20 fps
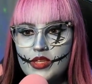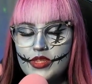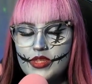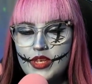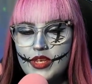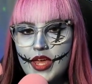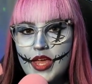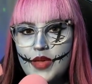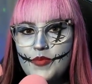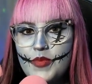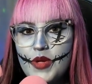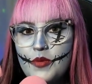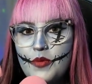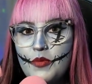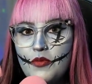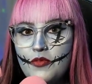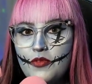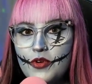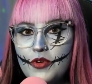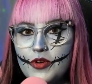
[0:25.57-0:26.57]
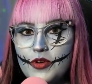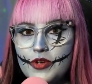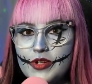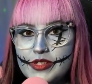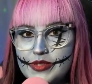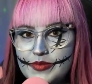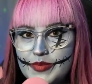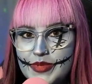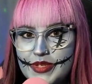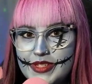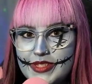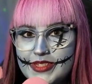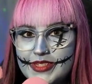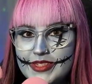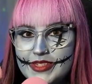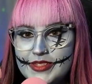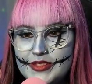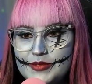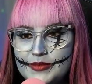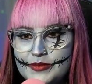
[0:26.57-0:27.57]
The Nightmare Before
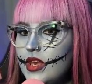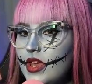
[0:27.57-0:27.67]
Christmas.